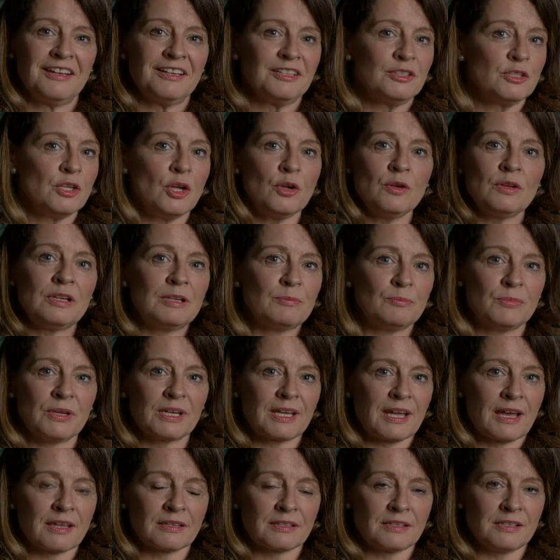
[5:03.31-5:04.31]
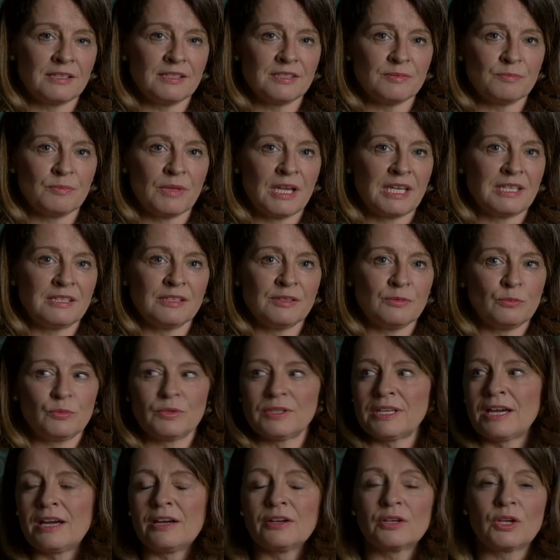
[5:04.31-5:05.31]
No Olympic athlete made it
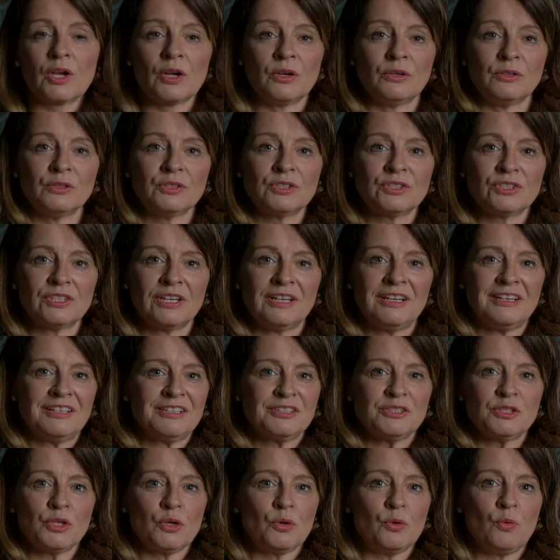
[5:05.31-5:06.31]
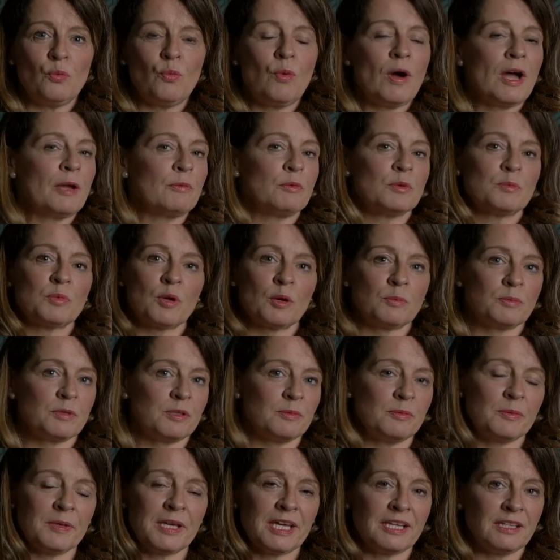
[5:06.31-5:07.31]
without a coach, so why would
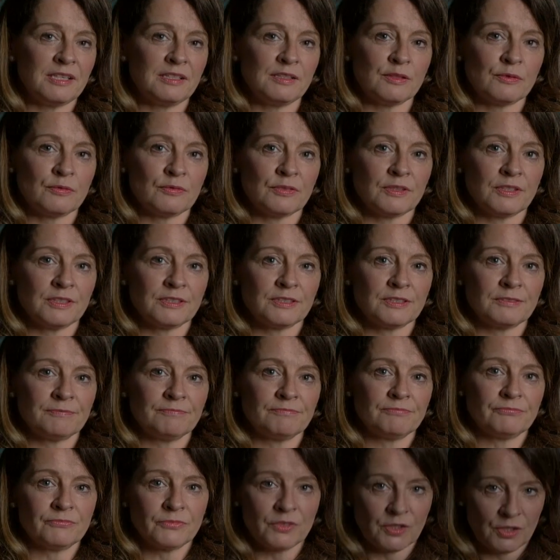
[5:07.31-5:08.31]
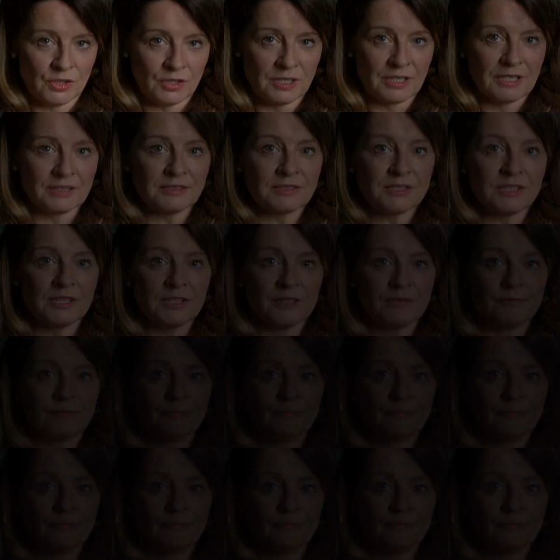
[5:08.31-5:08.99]
property be any different? Good luck to you.